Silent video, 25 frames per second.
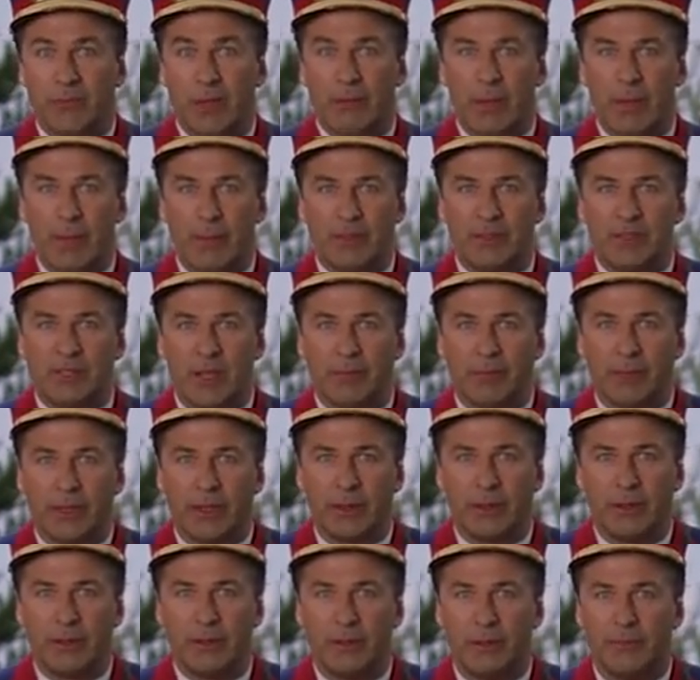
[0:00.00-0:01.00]
That might be
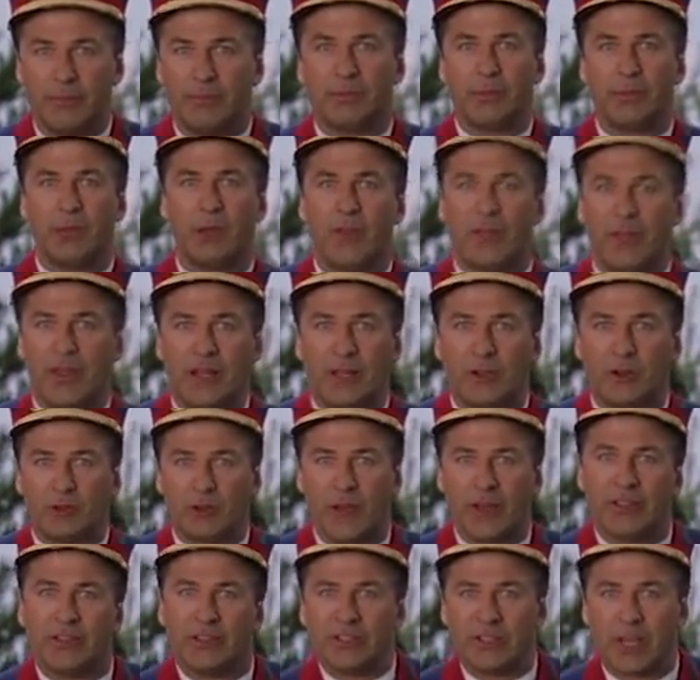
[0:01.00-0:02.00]
something. I think
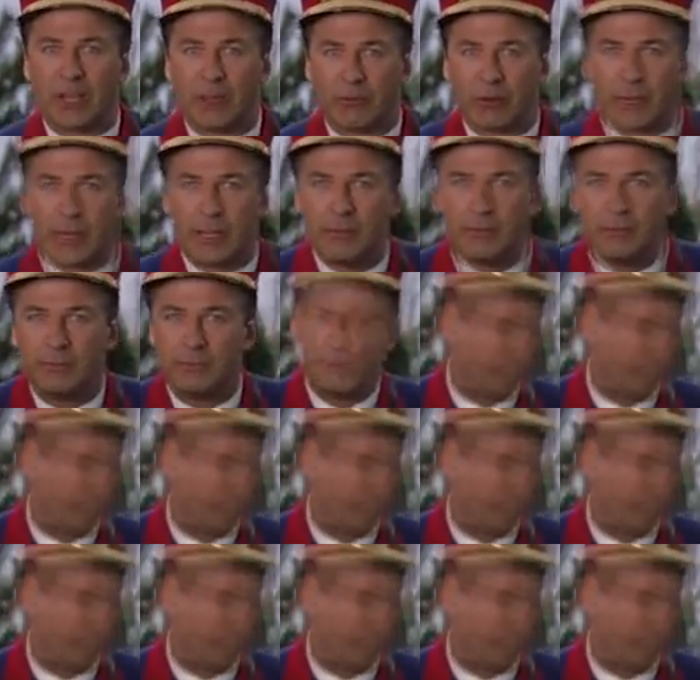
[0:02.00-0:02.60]
I'll try the celery.